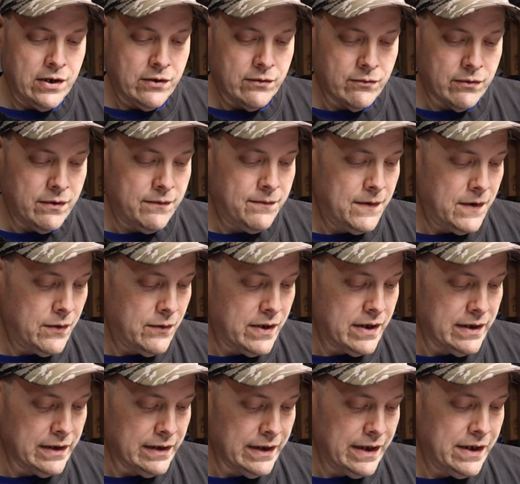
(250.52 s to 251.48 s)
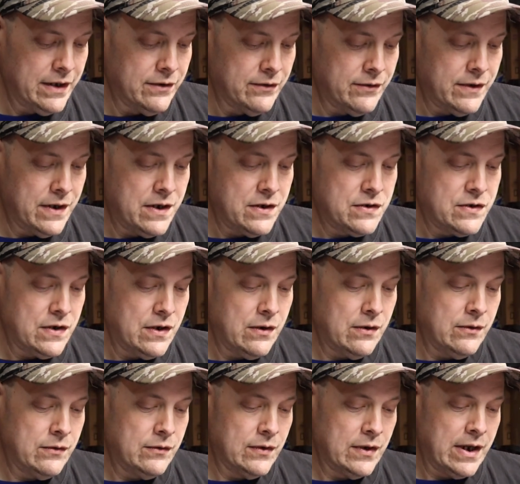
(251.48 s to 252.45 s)
reviewing legal
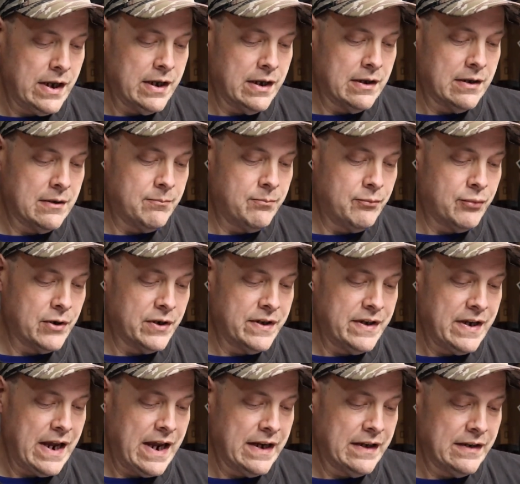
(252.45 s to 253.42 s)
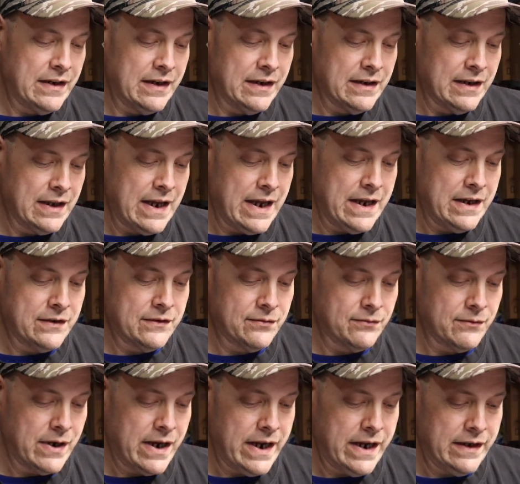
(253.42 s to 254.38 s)
issues and protecting clients'
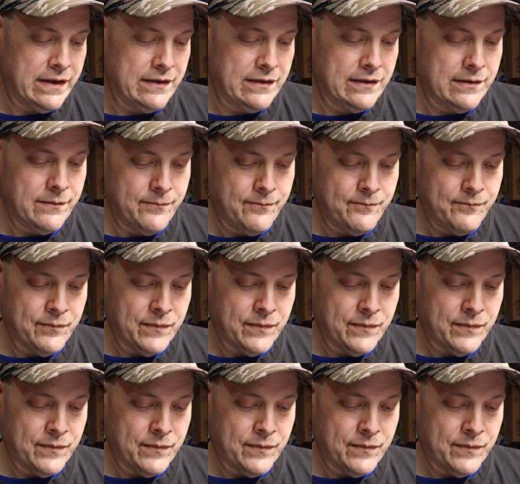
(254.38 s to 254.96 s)
rights.